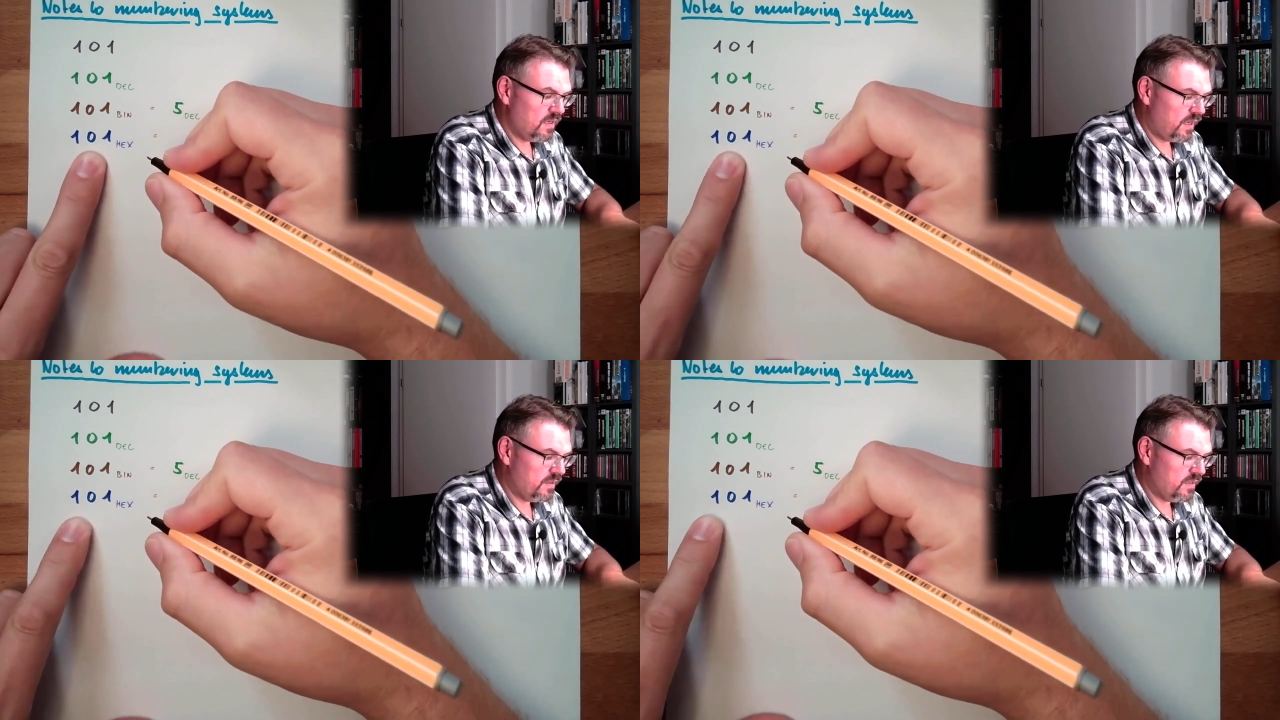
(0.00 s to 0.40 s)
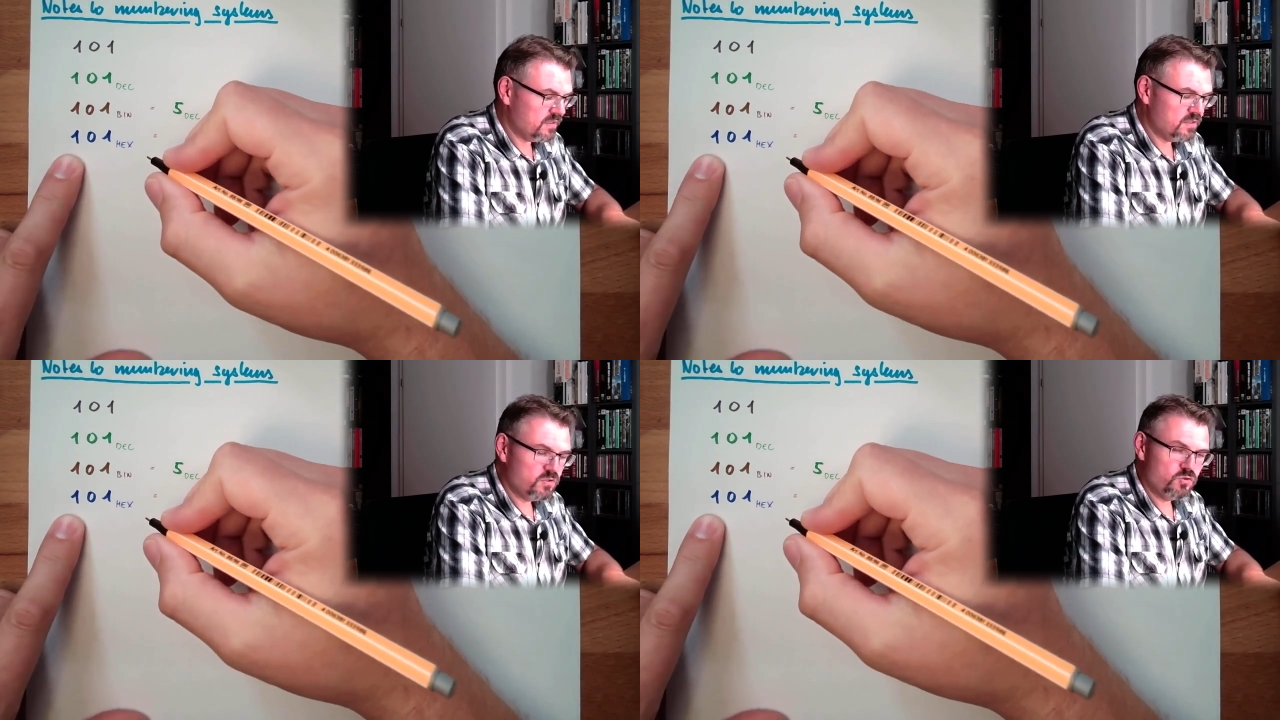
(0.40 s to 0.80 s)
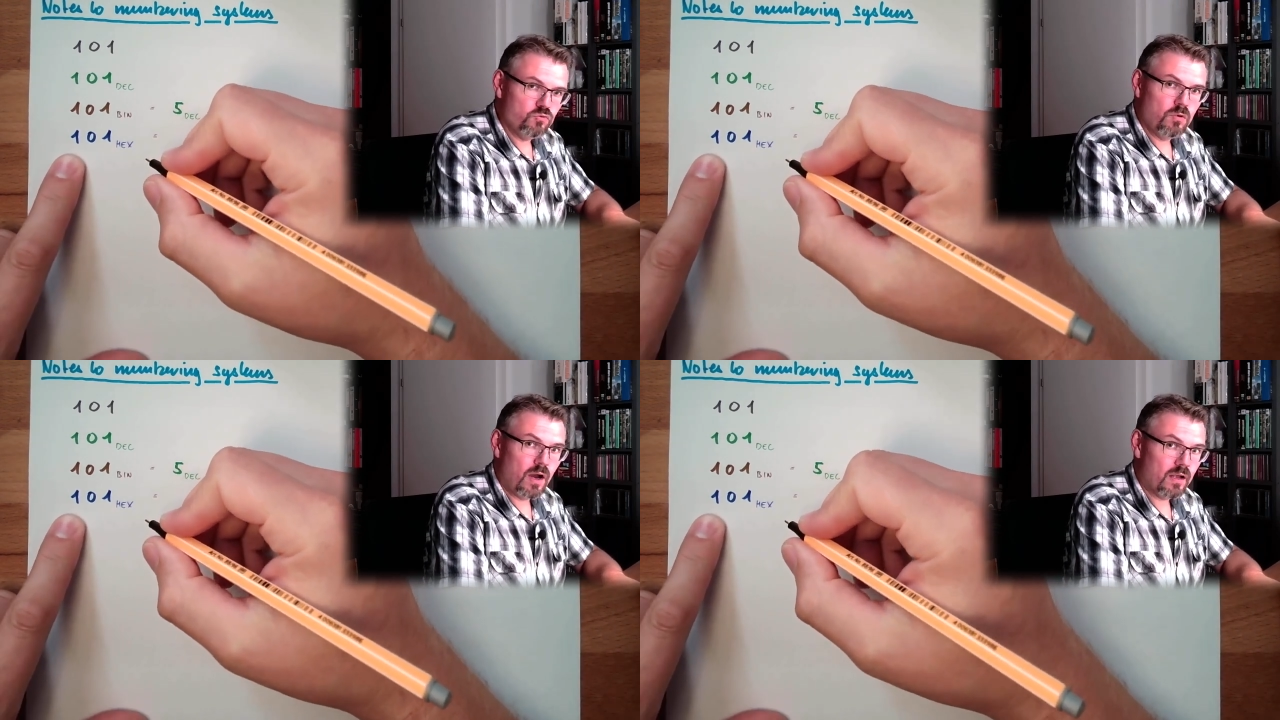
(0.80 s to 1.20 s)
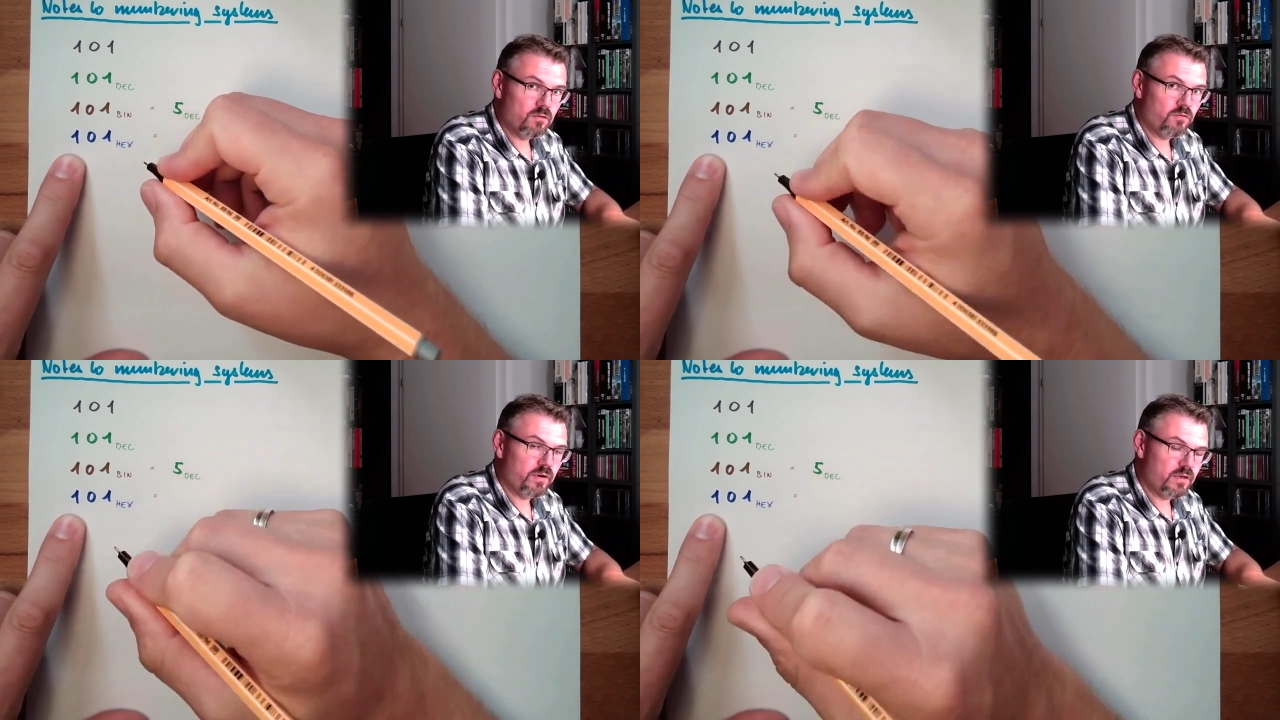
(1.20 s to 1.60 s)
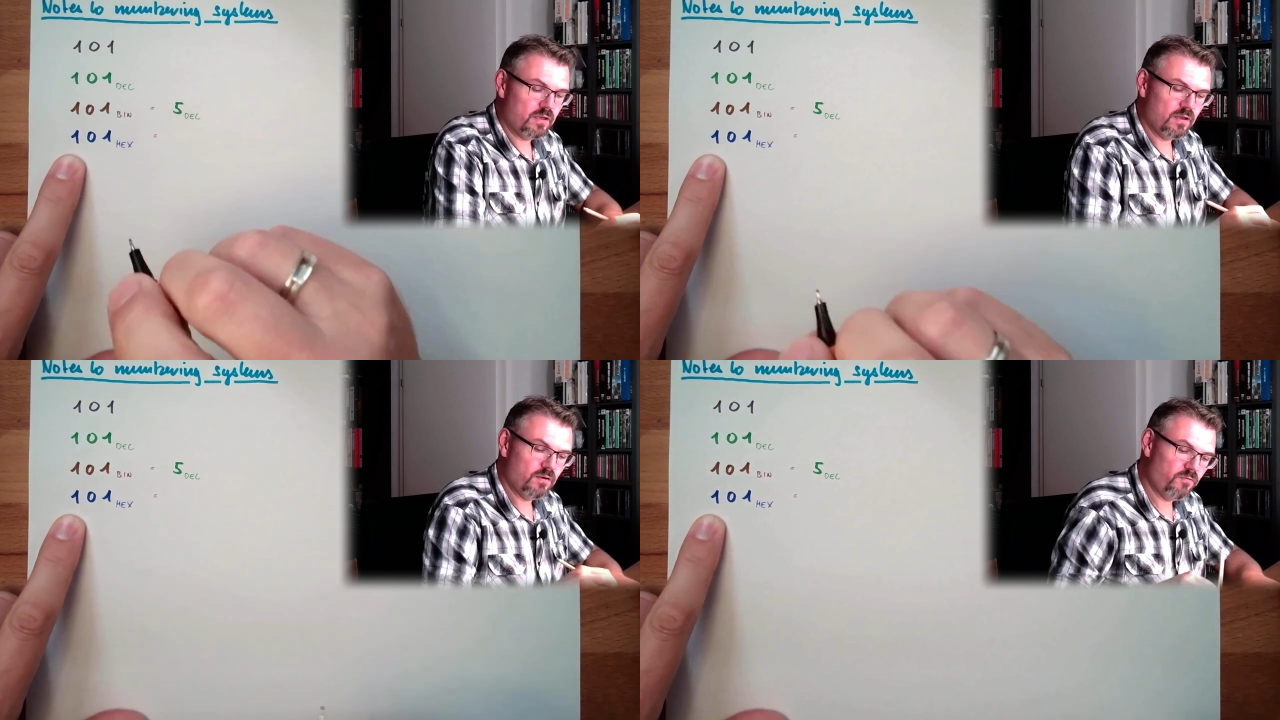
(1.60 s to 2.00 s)
and this is two hundred
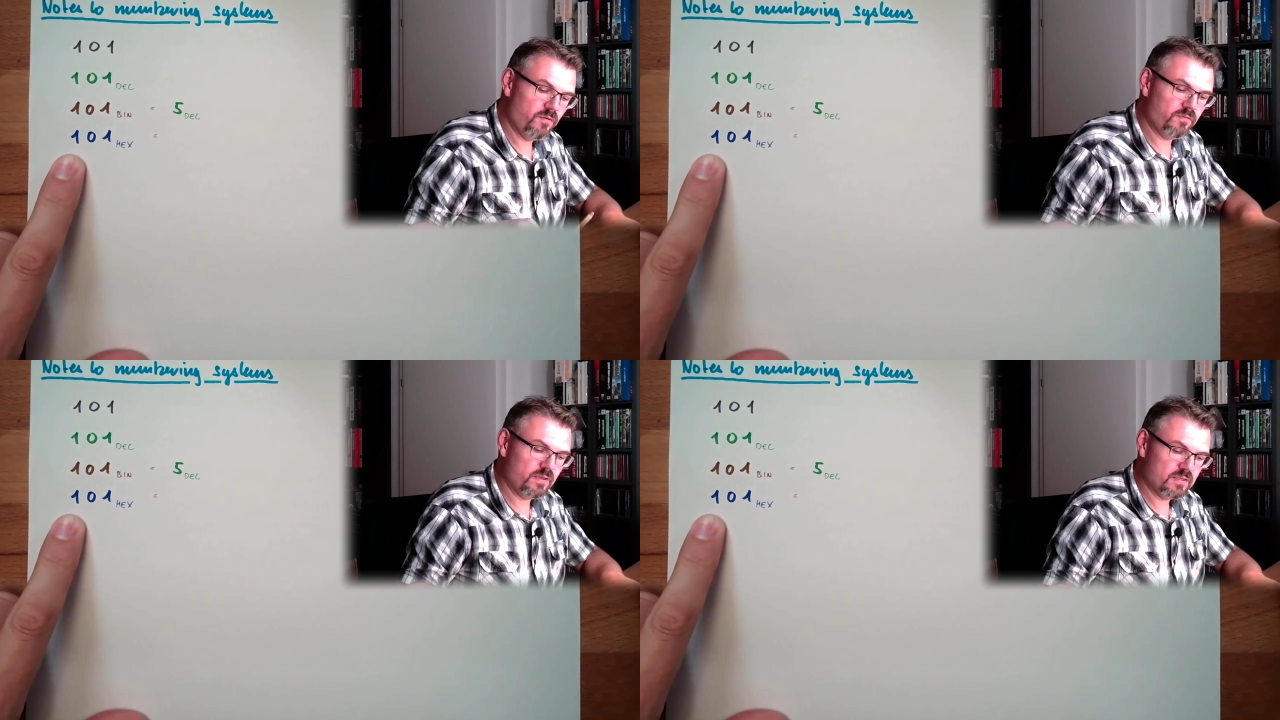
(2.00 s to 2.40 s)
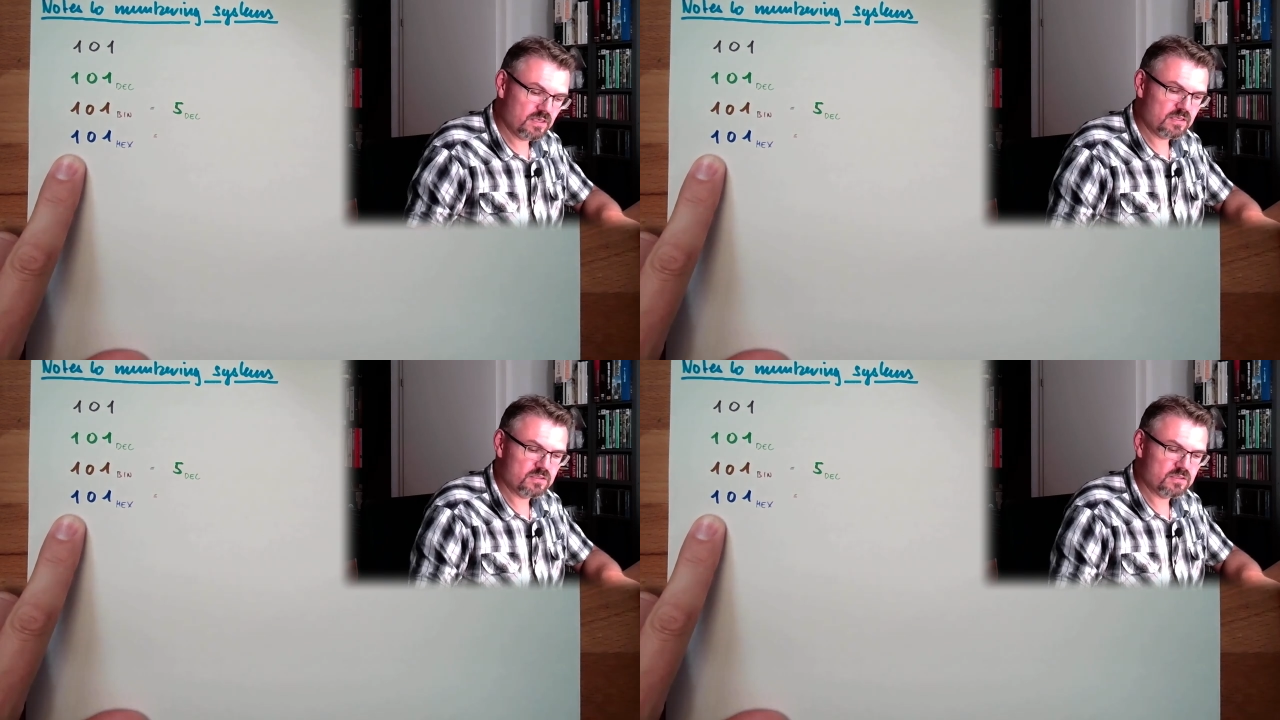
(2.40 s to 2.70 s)
fifty-six.